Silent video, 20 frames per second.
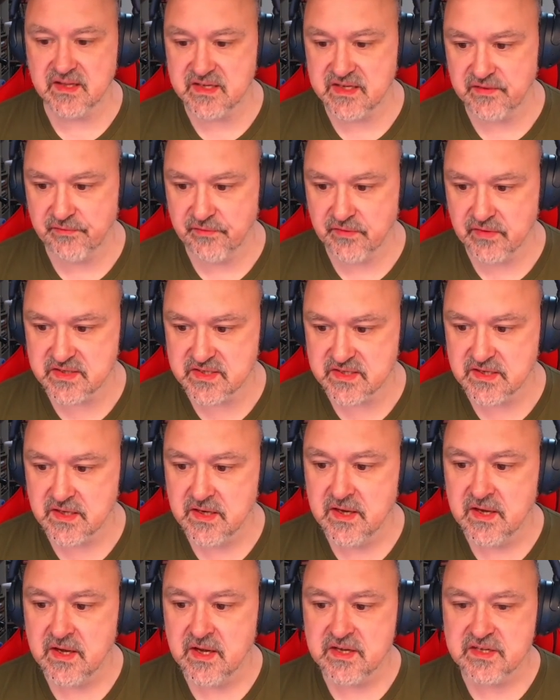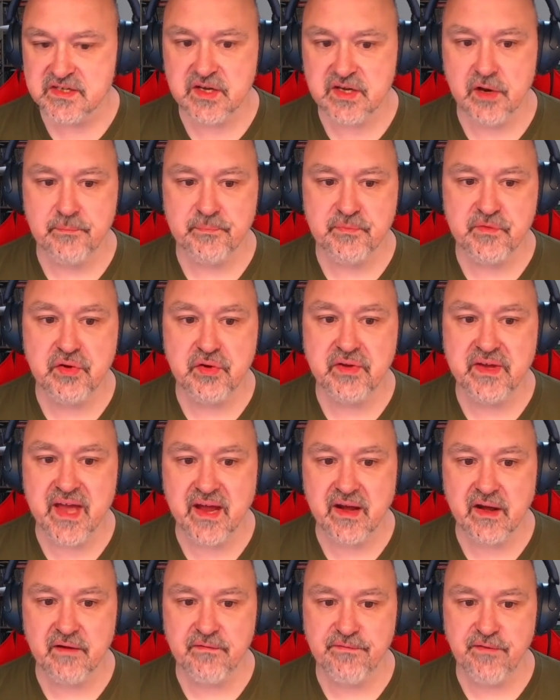the difference. So you
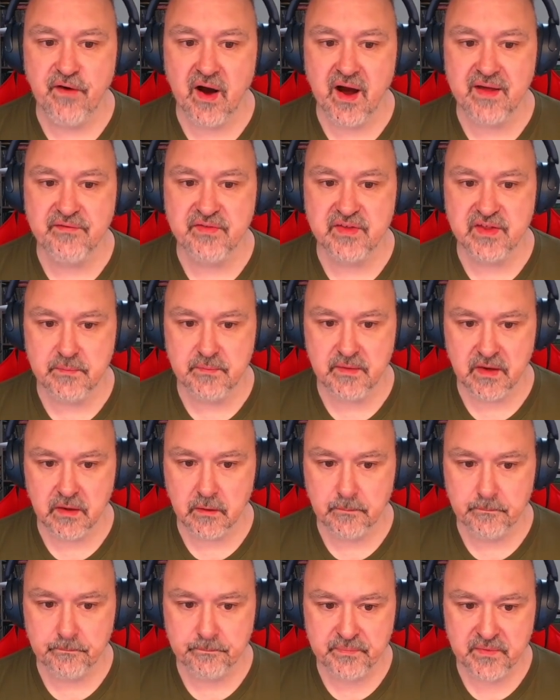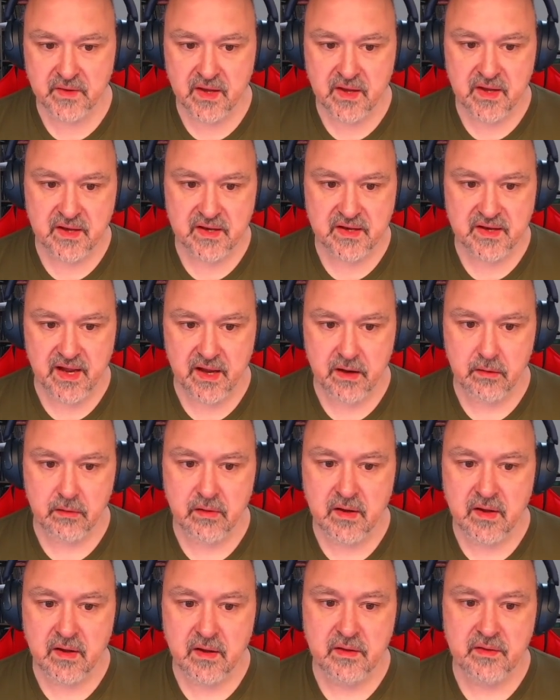get a 5 in the middle. Now,
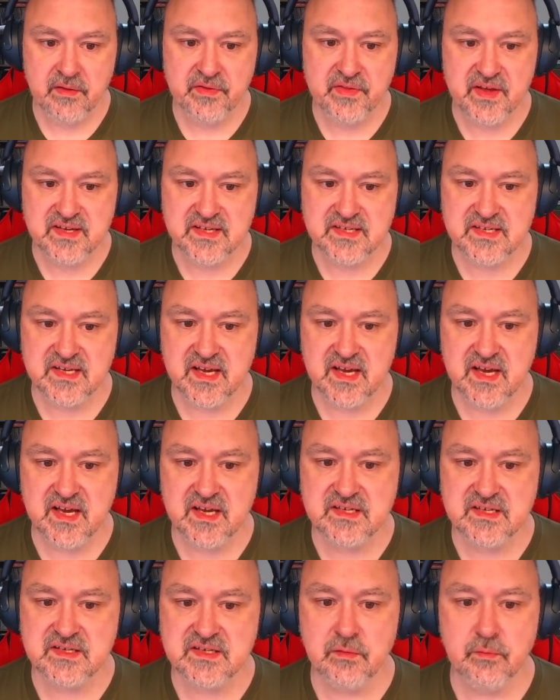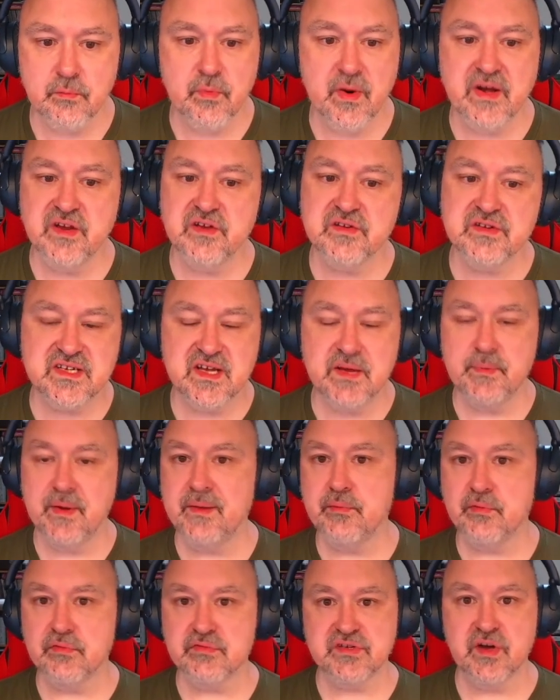this is, when you see
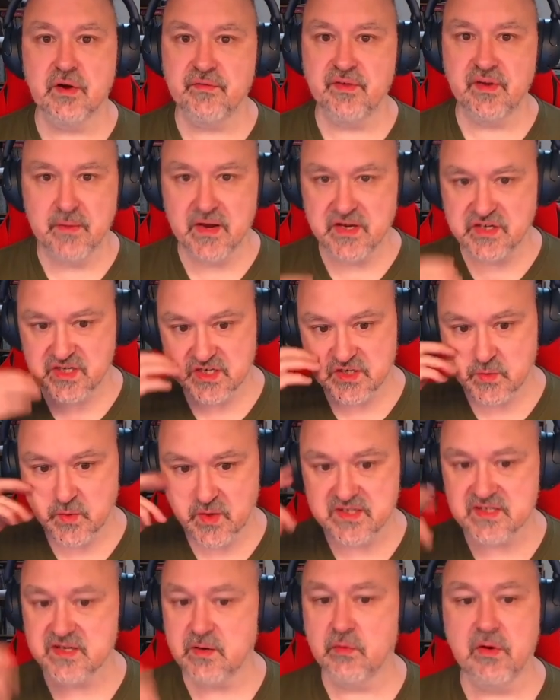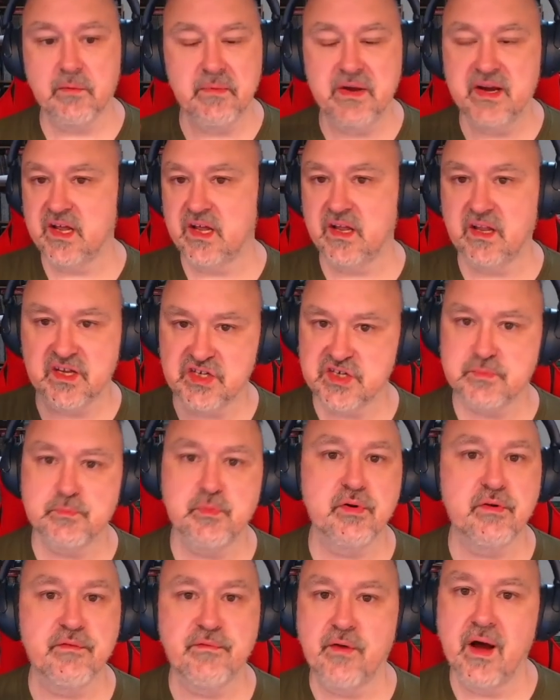people solving magic squares, they will immediately just
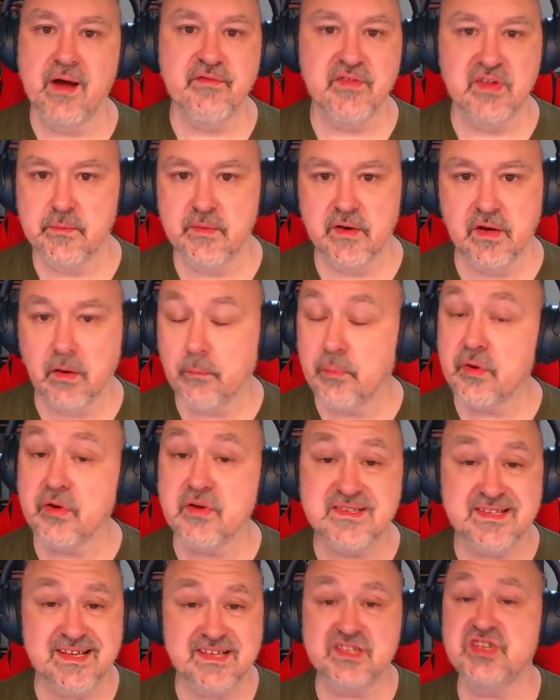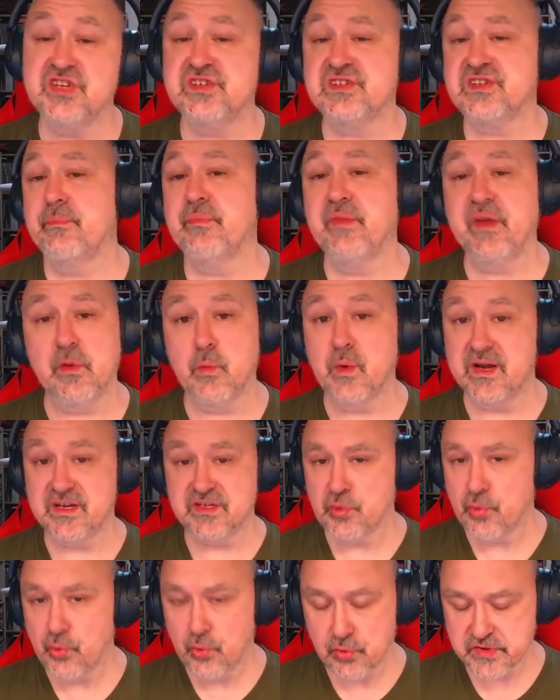put a 5 in the middle, because that's just something we're
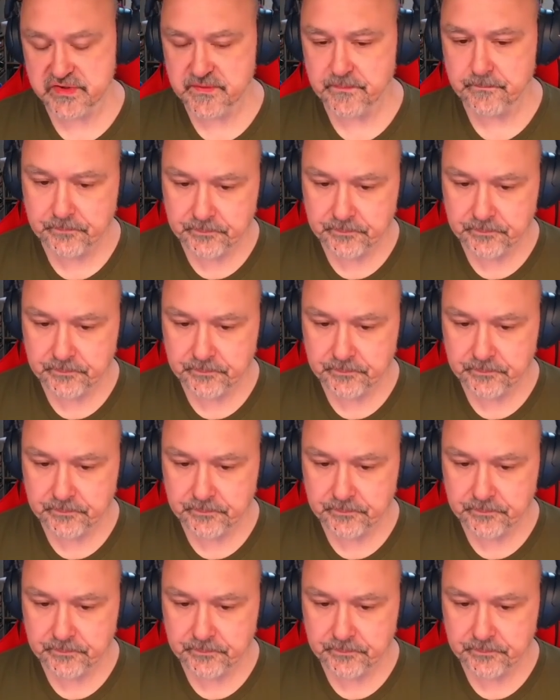taught.